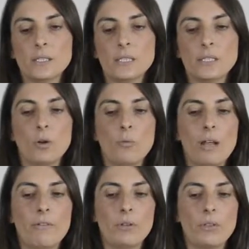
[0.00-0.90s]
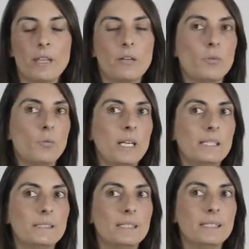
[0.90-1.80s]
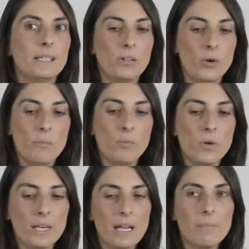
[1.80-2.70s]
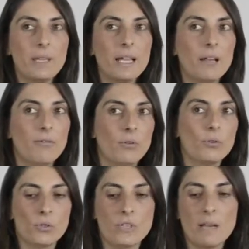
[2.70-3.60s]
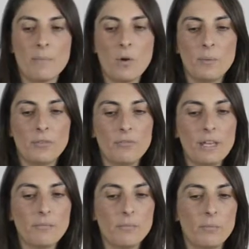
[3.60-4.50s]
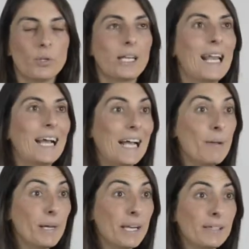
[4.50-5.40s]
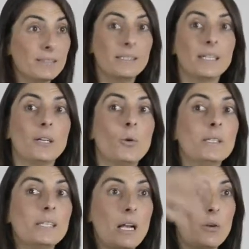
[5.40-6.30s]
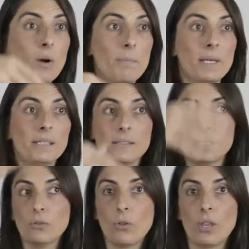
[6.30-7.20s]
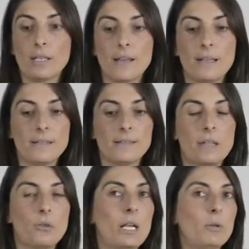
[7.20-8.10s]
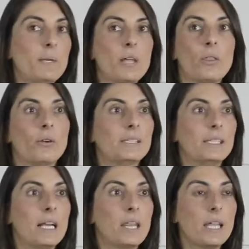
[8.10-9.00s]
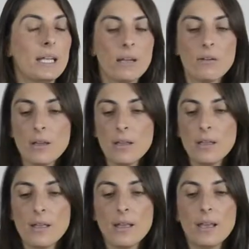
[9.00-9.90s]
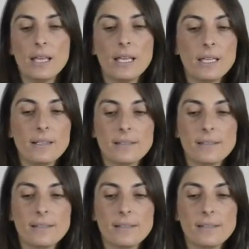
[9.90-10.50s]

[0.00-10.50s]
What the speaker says: Without flash, as the speed wasn't very high, the background is okay because the camera took into account the ambient lighting, so the picture is good.